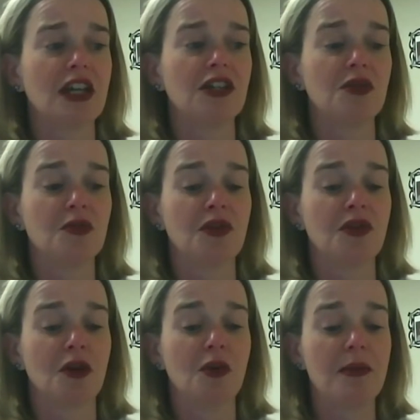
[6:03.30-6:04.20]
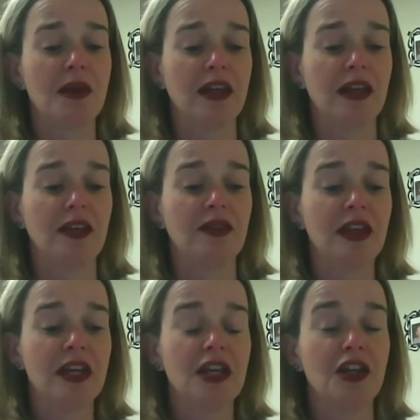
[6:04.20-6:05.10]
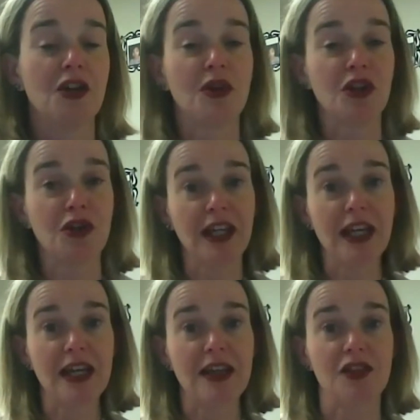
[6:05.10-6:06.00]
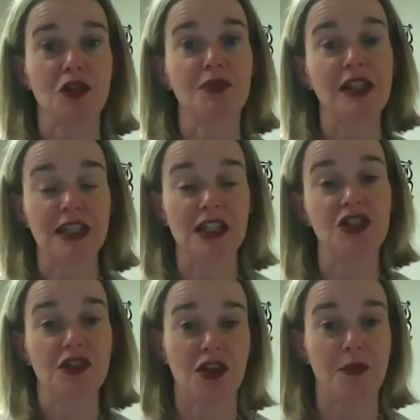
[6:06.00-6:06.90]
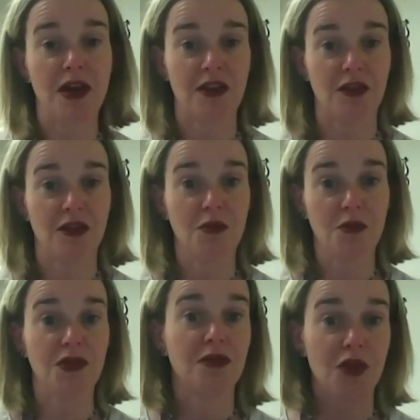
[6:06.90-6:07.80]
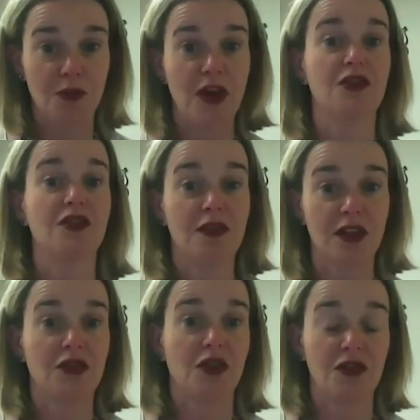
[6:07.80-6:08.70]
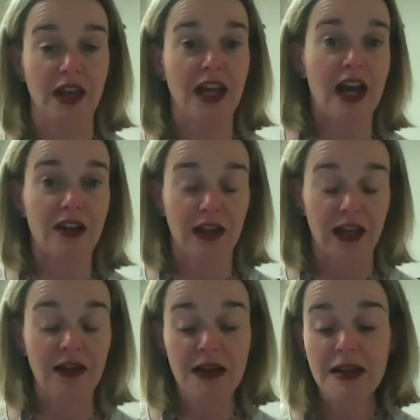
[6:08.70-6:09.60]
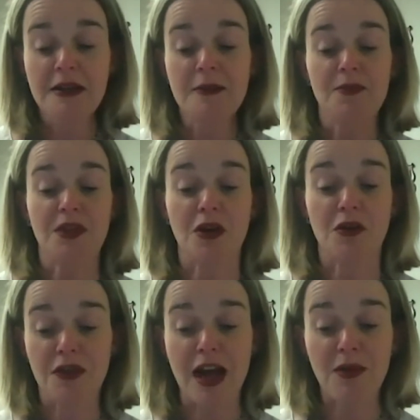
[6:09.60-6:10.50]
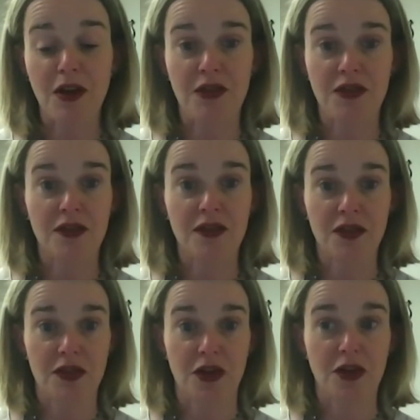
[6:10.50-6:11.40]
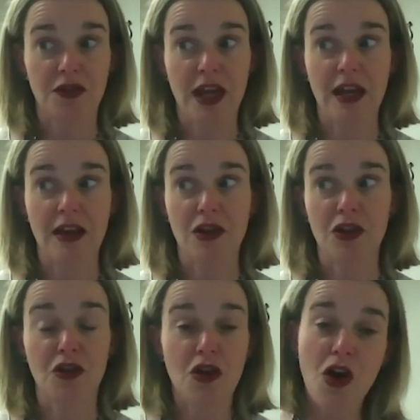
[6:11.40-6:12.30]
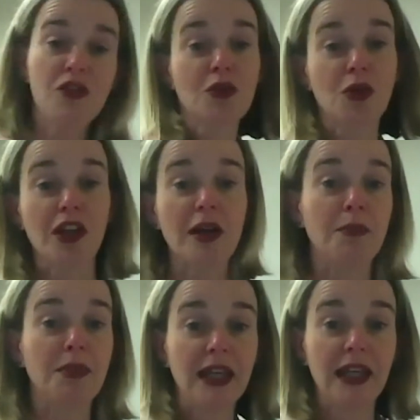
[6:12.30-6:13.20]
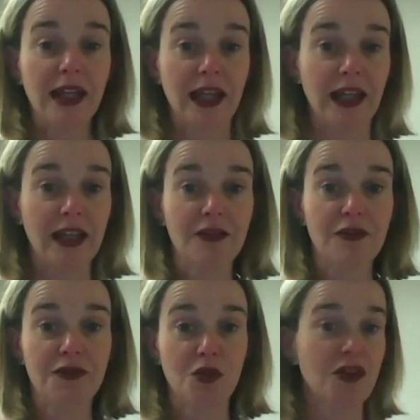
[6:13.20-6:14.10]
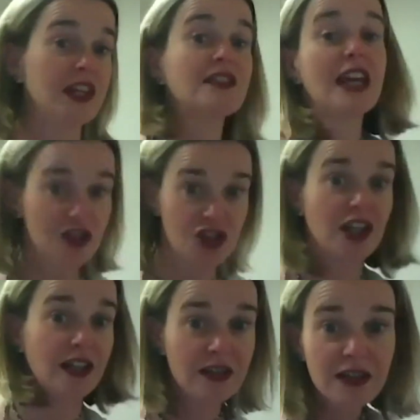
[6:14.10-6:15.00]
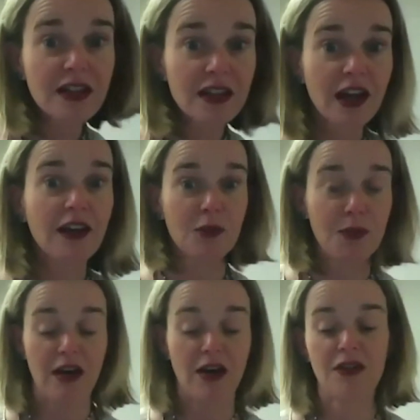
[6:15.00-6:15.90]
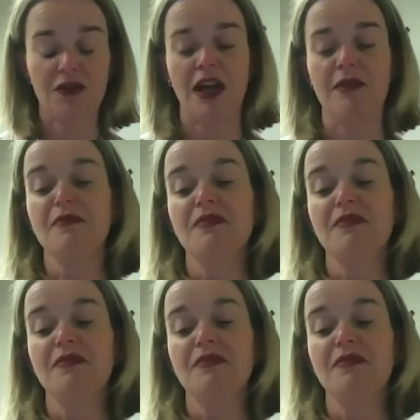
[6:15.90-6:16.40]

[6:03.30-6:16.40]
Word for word: I use with our women is, you know, when you're kids and you're playing a jigsaw puzzle with your brothers and sisters, like I did, you know, five brothers and sisters, and you're all sort of competing for the attention of your parents, right?